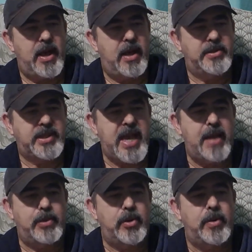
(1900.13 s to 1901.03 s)

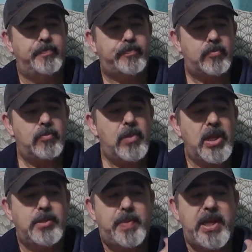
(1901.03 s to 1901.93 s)
scabbard.
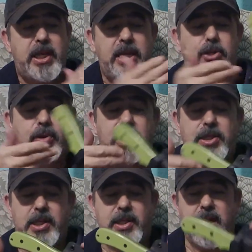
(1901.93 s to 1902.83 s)
It's been heat treated
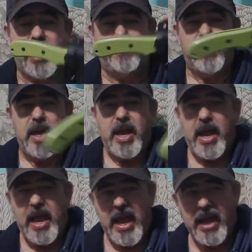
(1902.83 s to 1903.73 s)
to the knife,
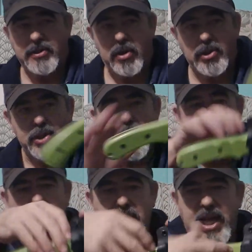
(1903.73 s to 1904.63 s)
and there's no
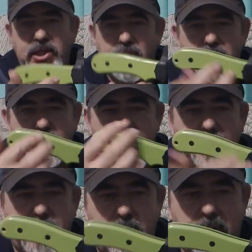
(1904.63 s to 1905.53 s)
retention
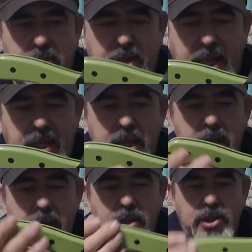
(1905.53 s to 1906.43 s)
straps or anything
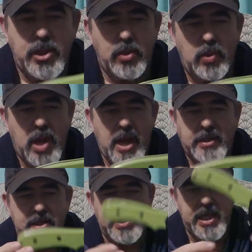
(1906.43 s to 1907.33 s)
to lock
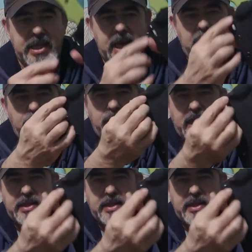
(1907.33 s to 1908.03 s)
this in other than